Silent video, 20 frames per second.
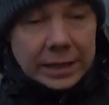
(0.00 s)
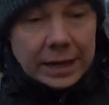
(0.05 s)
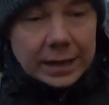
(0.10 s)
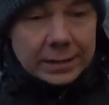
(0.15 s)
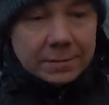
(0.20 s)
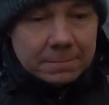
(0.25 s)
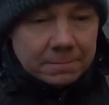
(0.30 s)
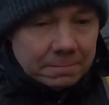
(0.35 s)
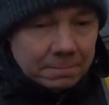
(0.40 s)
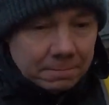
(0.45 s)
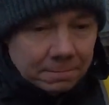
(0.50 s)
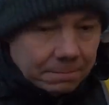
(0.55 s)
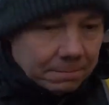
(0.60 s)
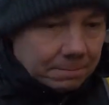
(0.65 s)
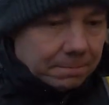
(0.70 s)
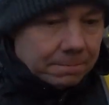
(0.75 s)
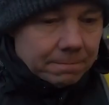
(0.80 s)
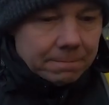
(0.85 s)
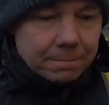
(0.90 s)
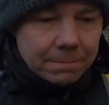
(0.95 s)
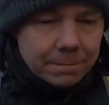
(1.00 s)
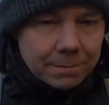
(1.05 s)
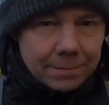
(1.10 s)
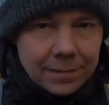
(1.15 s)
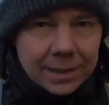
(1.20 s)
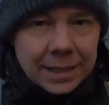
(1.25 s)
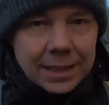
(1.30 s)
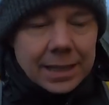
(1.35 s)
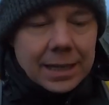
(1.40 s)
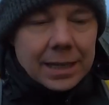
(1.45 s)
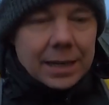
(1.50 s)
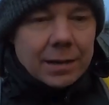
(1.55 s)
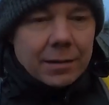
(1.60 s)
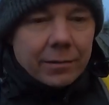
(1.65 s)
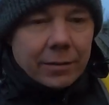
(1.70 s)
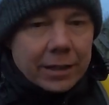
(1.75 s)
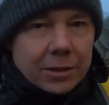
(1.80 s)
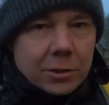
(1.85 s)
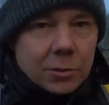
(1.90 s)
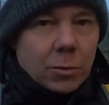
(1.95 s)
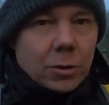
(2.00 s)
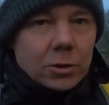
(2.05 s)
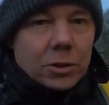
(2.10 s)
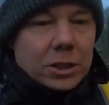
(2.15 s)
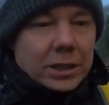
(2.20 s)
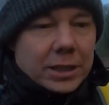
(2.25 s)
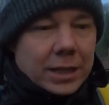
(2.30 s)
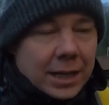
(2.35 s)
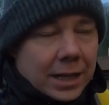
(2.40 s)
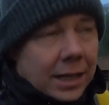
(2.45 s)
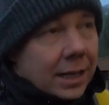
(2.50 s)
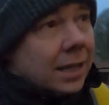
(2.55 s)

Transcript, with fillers: done, thanks for watching.